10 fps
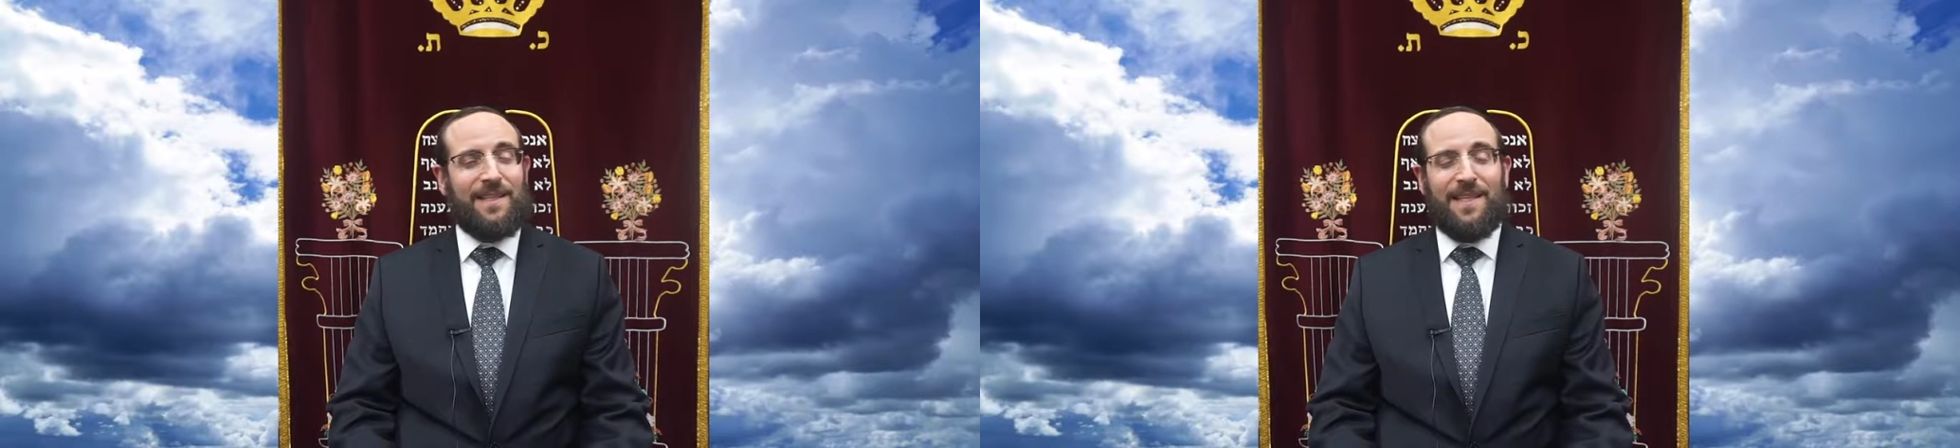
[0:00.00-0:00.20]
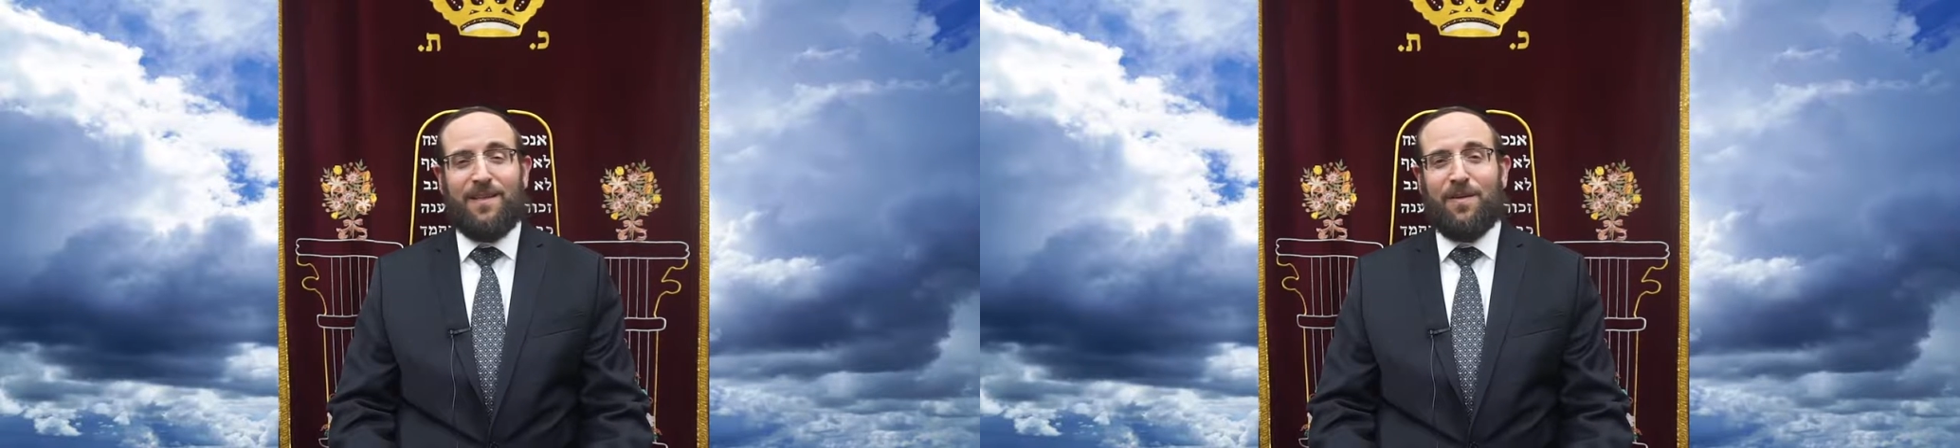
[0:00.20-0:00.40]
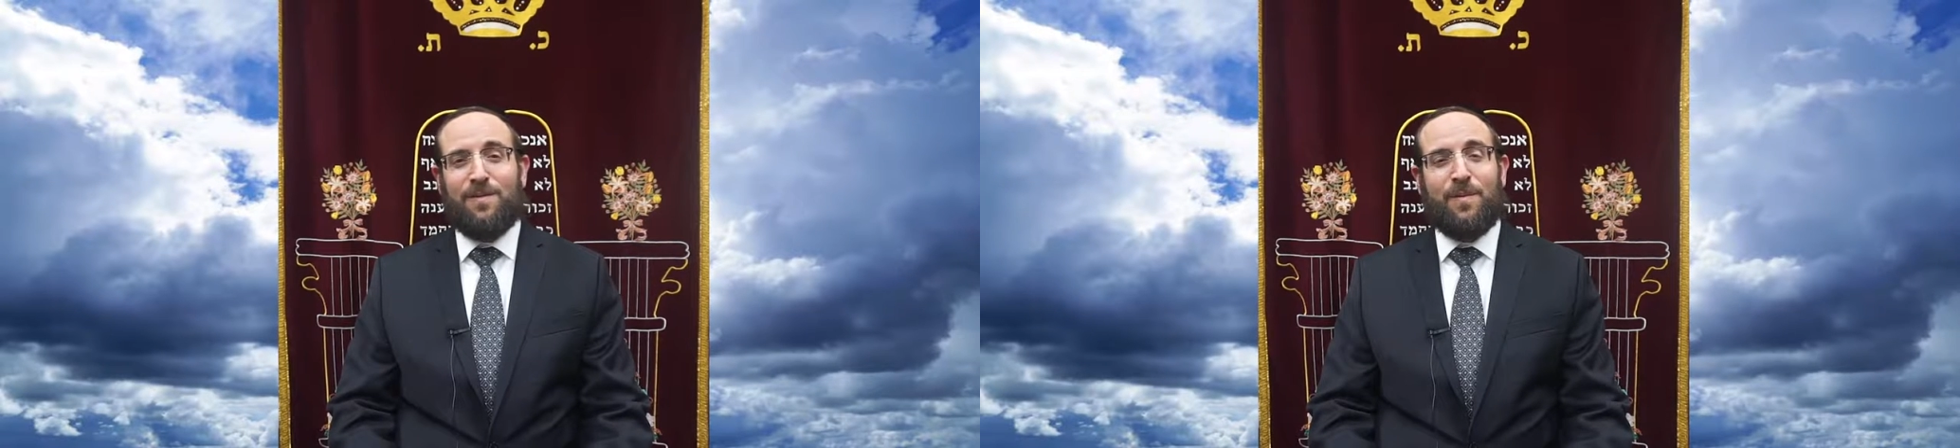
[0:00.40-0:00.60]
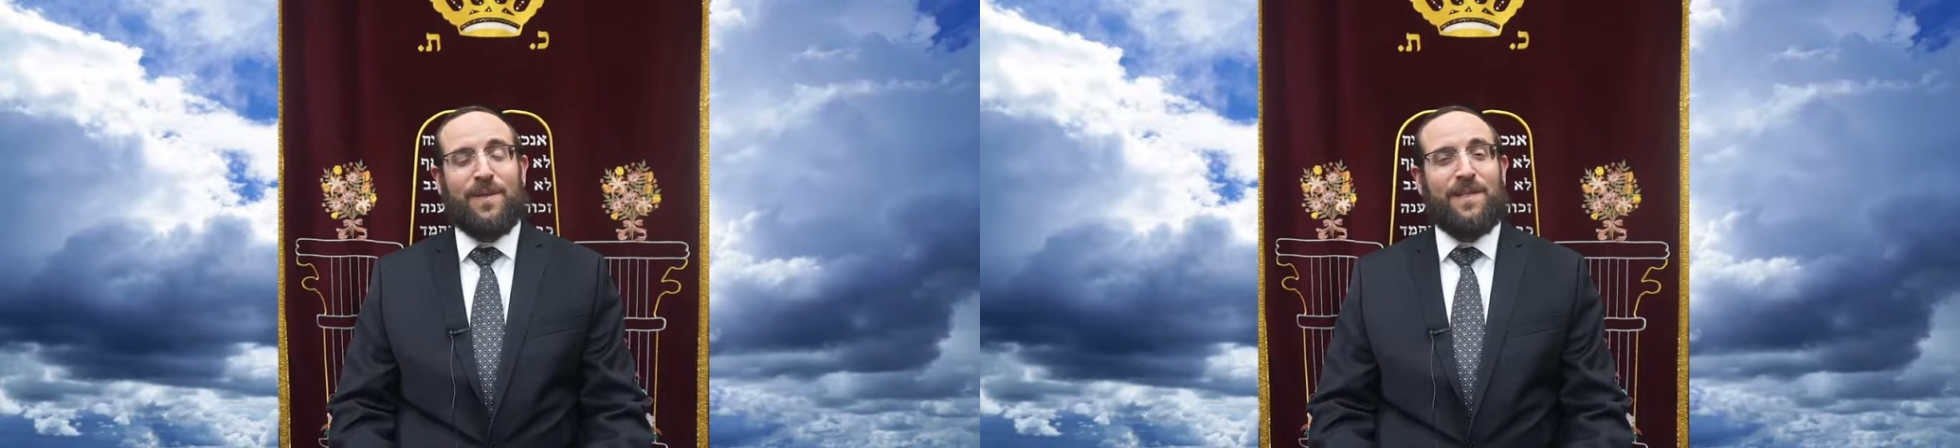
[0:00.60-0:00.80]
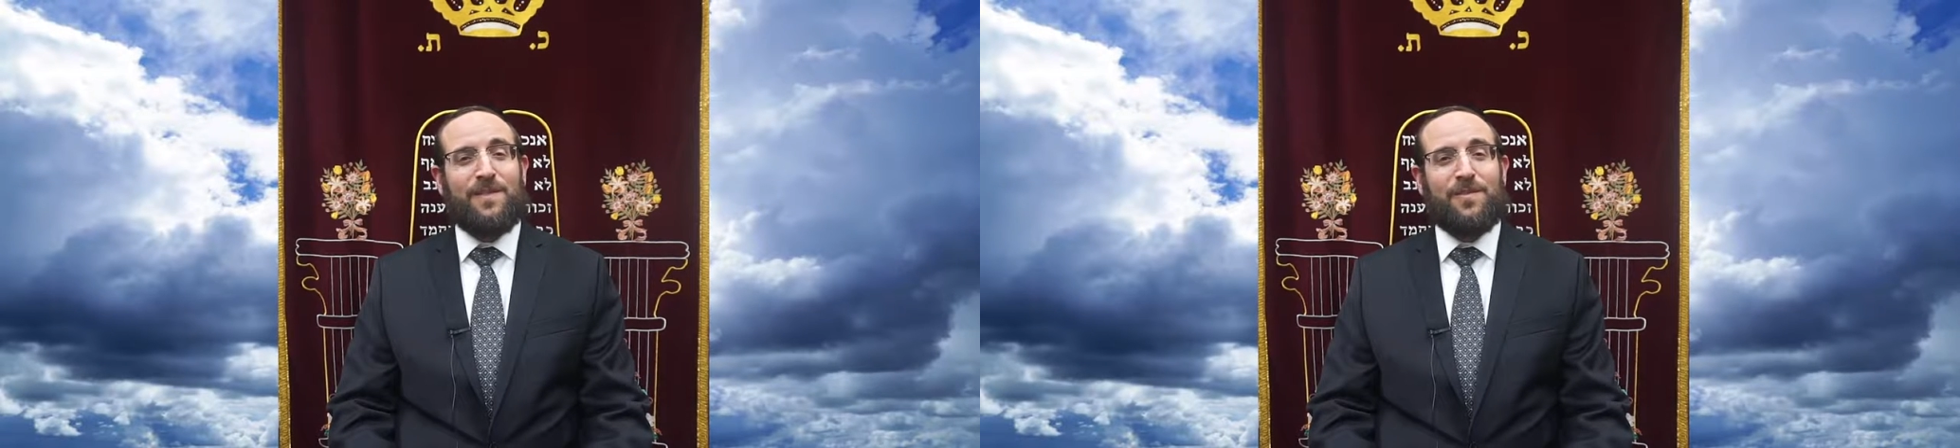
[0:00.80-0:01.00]
He knows when
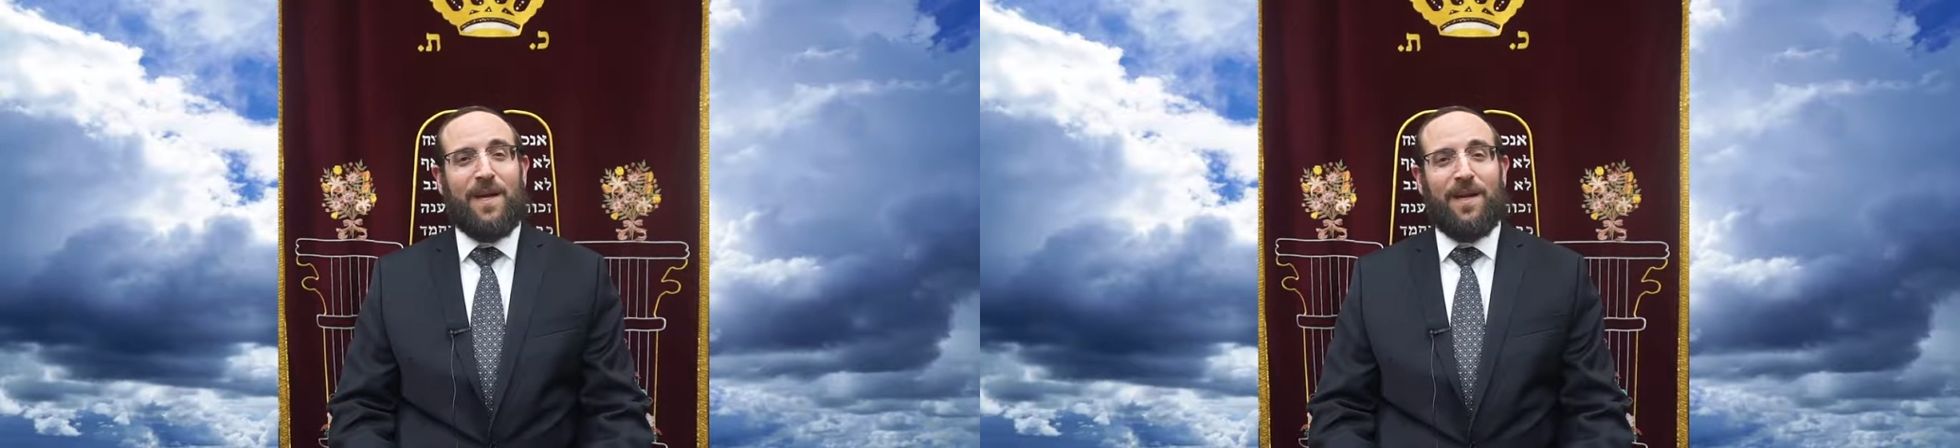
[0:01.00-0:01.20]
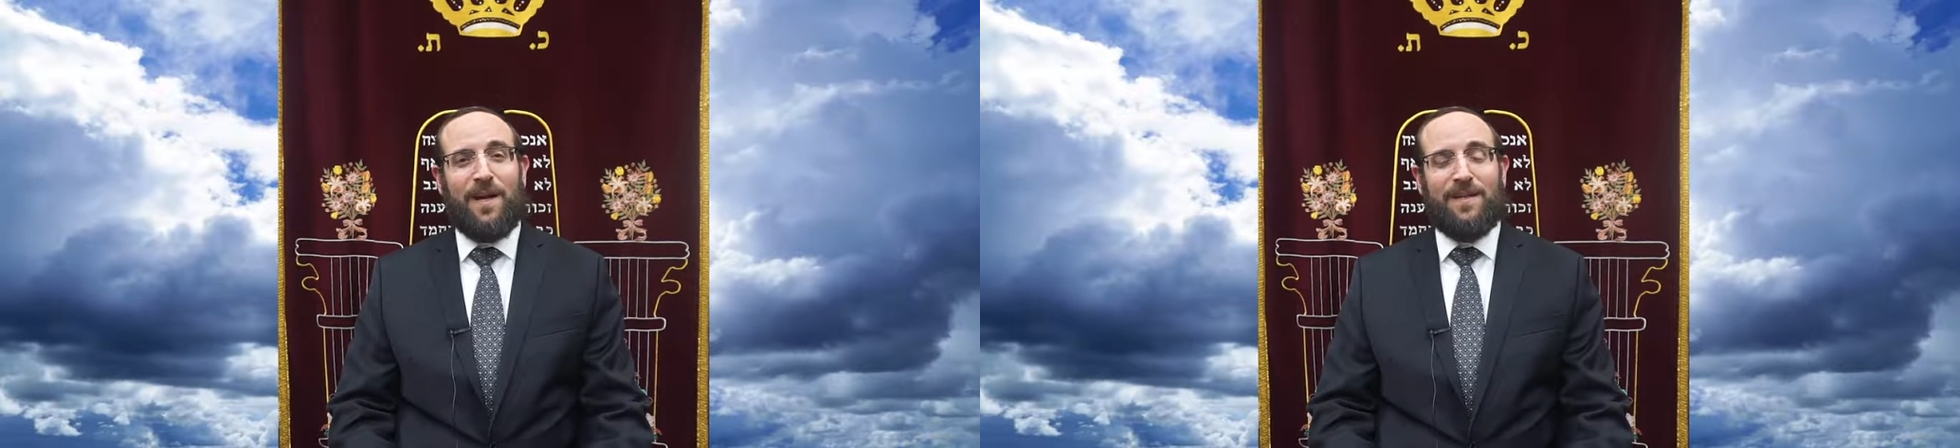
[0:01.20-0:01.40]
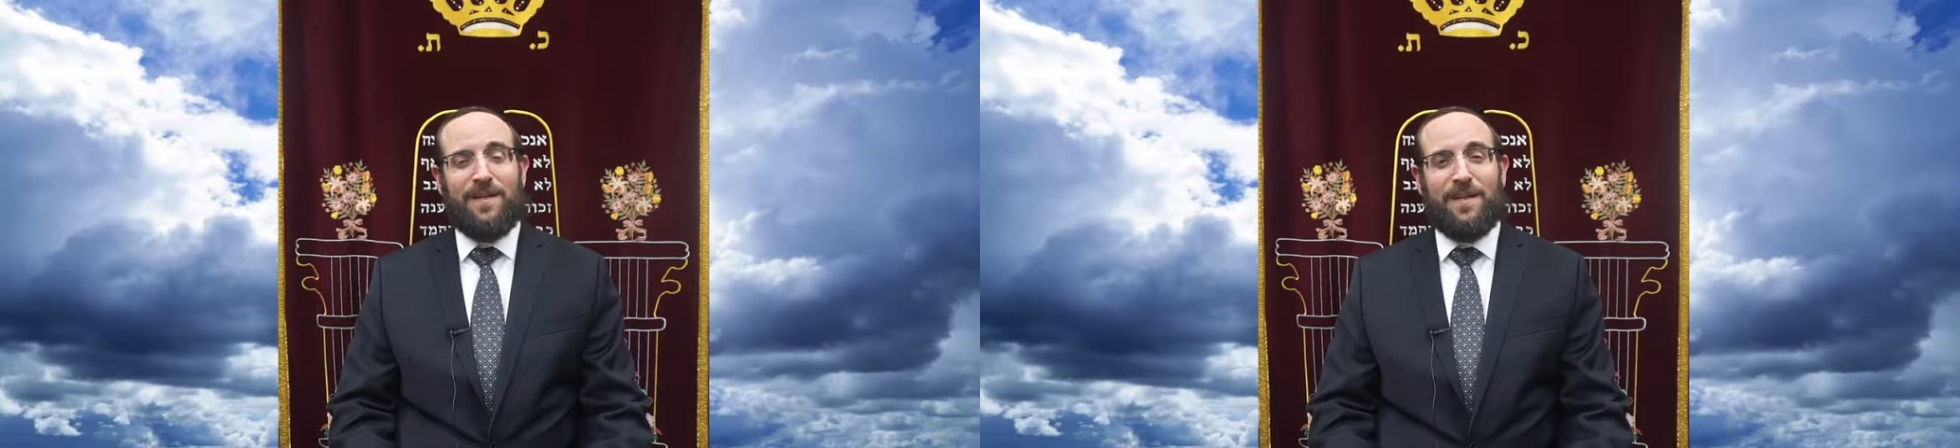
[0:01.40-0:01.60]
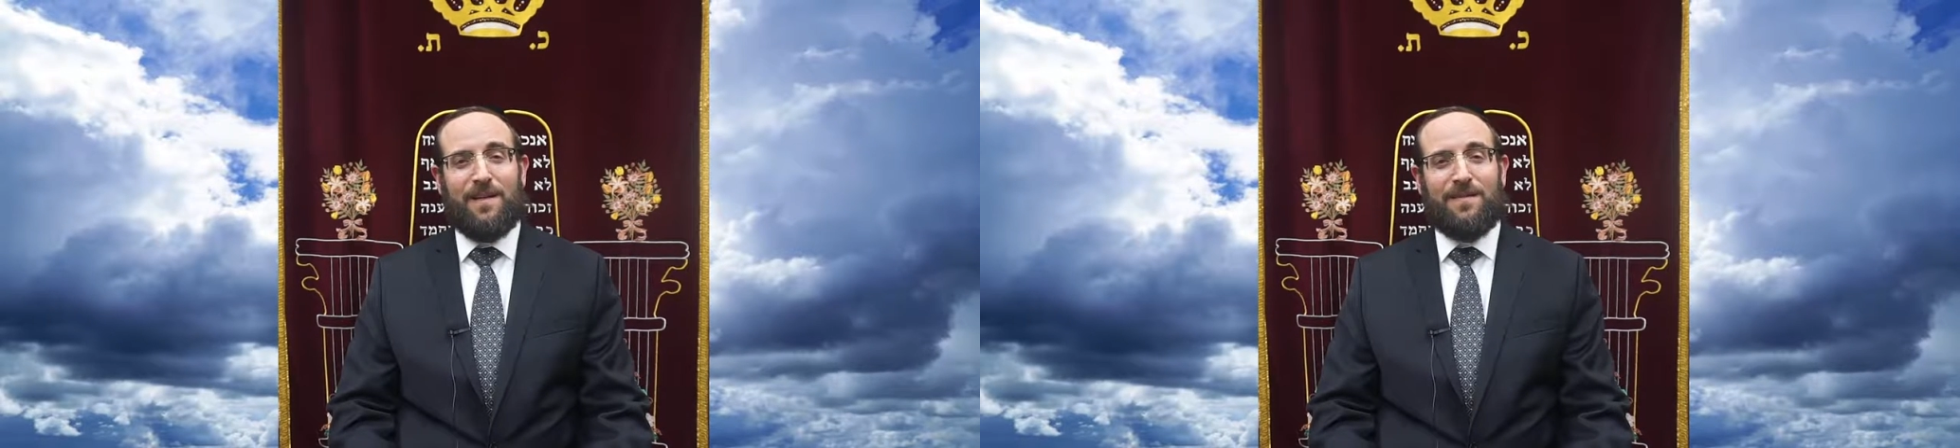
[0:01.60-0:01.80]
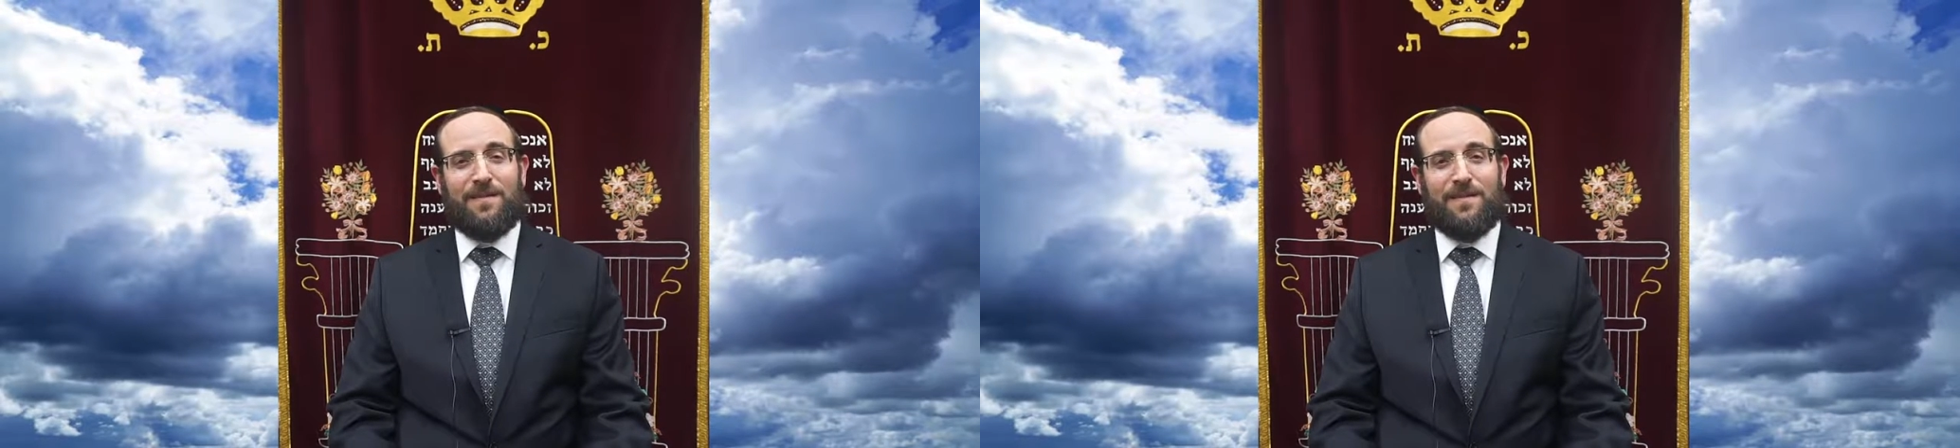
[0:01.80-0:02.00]
we didn't try hard
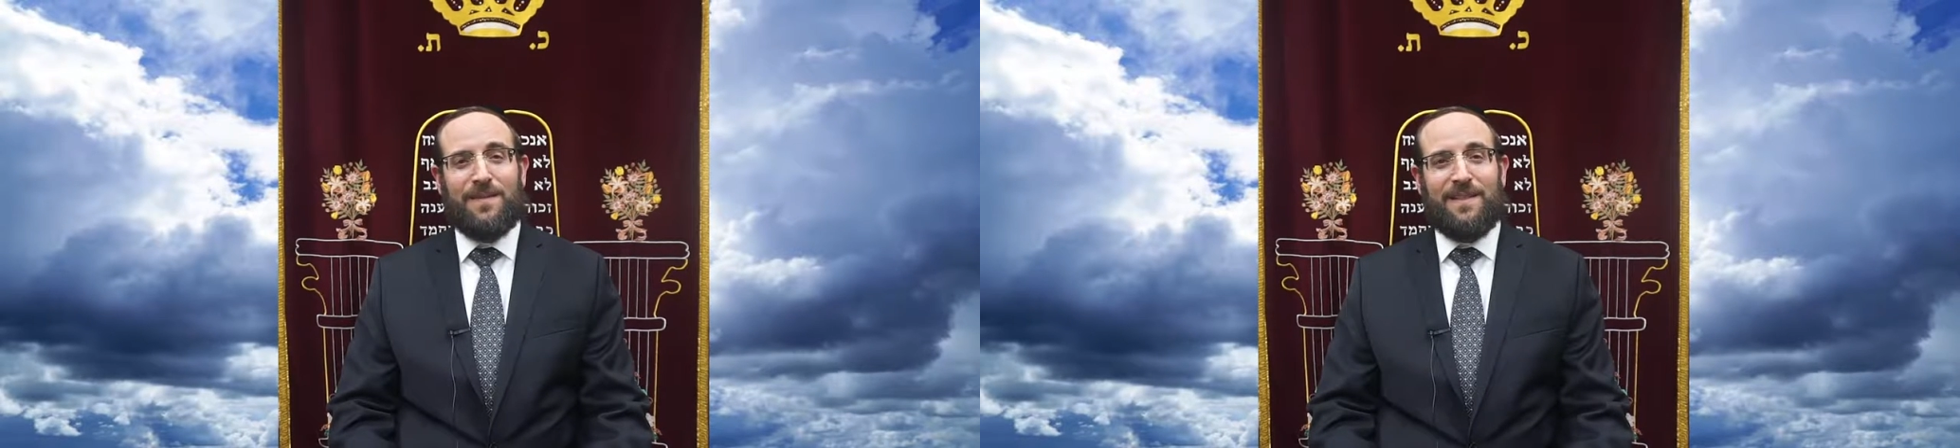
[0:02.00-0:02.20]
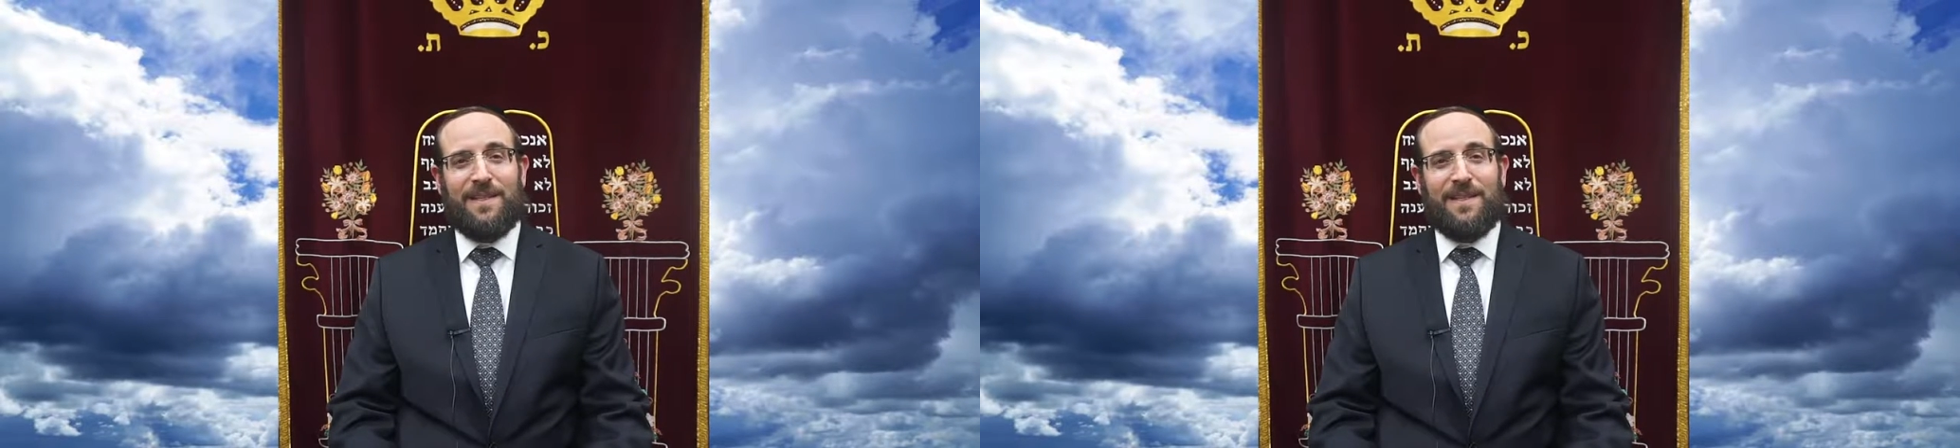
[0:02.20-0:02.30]
enough.